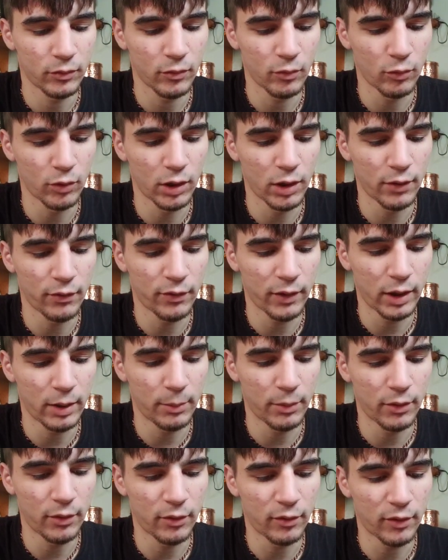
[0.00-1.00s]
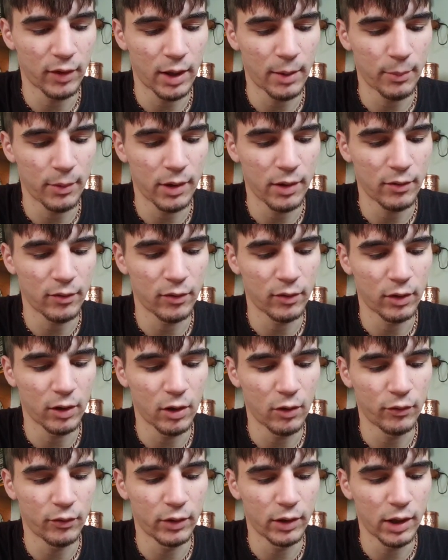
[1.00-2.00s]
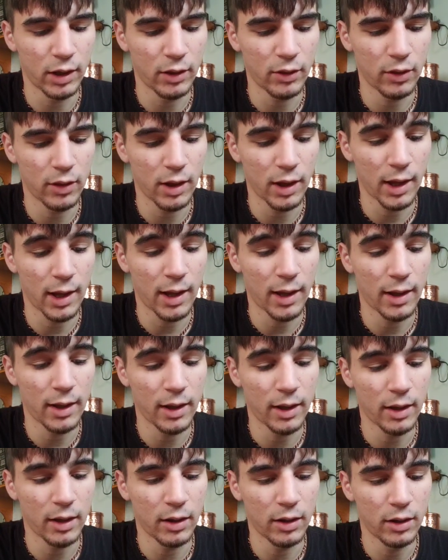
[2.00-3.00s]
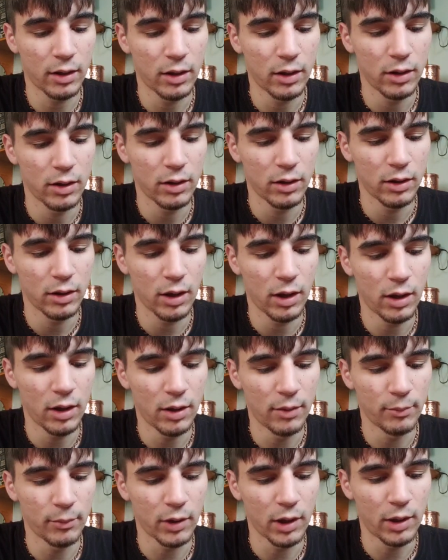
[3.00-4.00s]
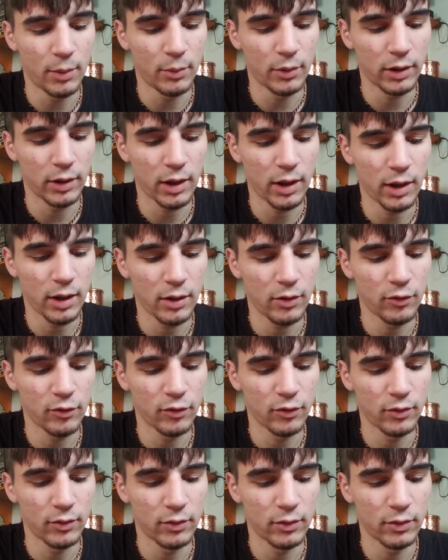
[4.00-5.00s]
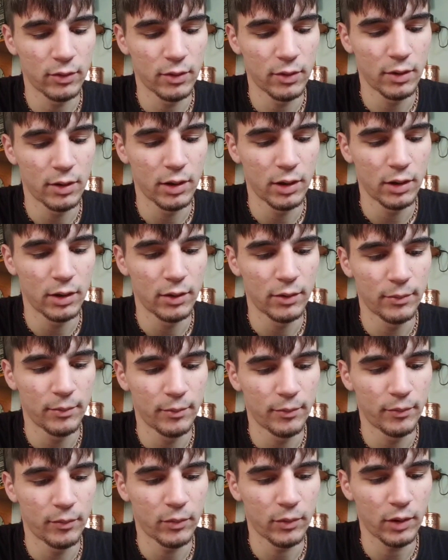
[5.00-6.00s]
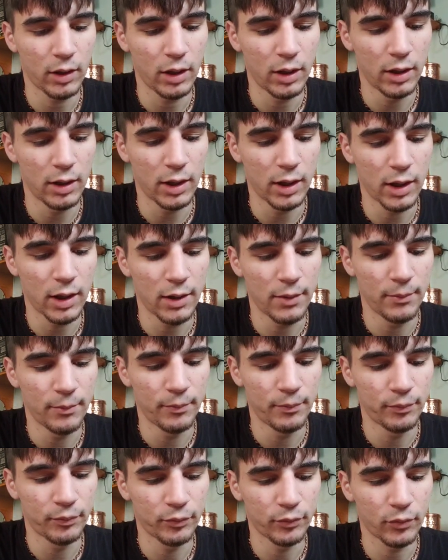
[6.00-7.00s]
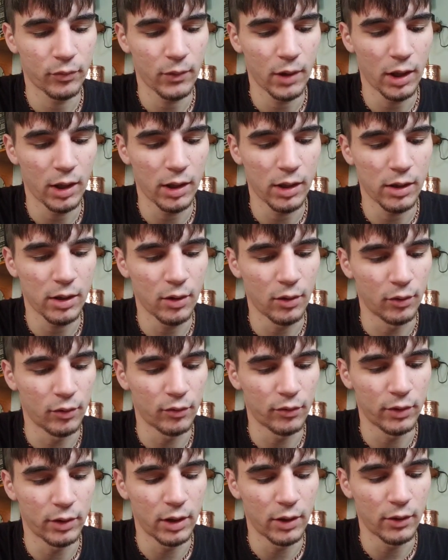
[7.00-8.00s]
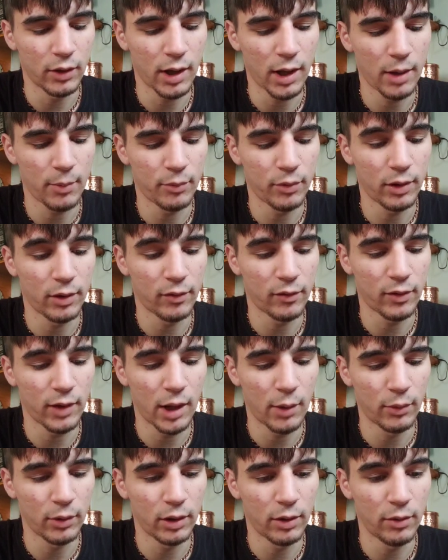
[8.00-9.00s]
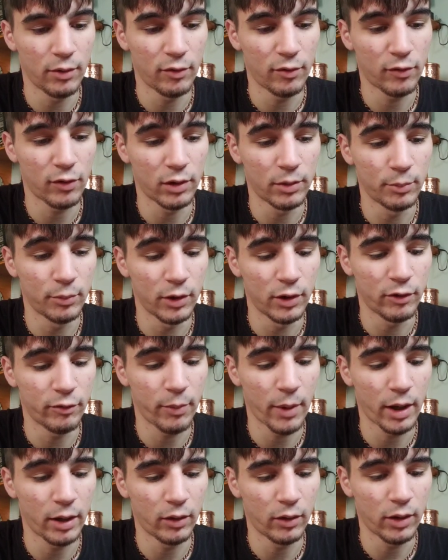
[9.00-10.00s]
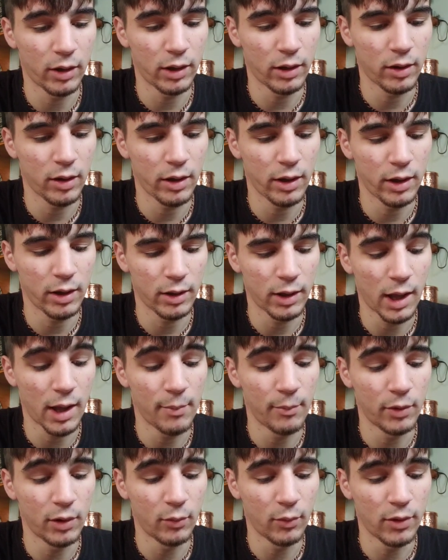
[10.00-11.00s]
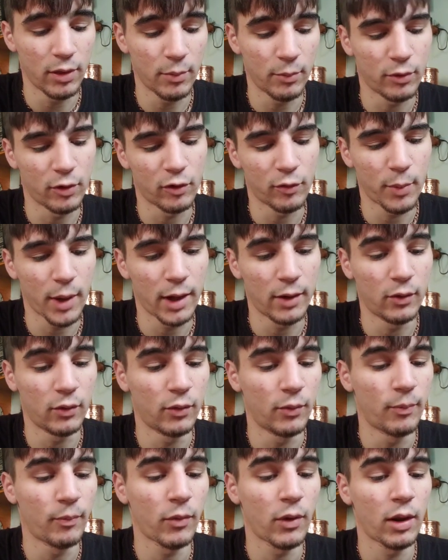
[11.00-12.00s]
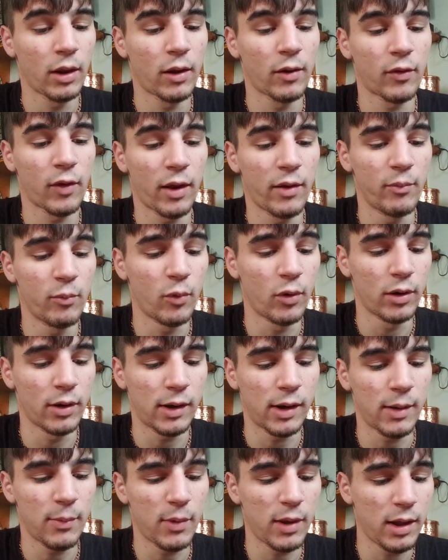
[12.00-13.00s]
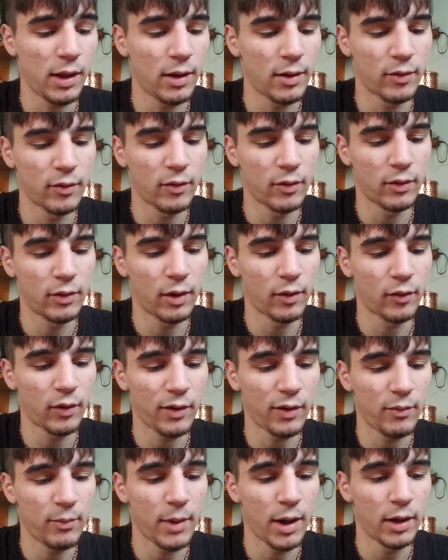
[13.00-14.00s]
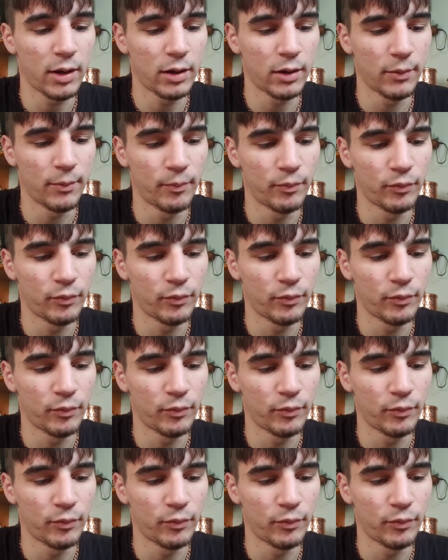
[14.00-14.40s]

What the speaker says: We're gonna fireball the Zappies and go for it, the high Goblin Cage. And Knight. Yeah, he goes for another high Prince. Now we're gonna start bridge battling, and I'm gonna win the bridge battle because I have more DPS. Doesn't even matter.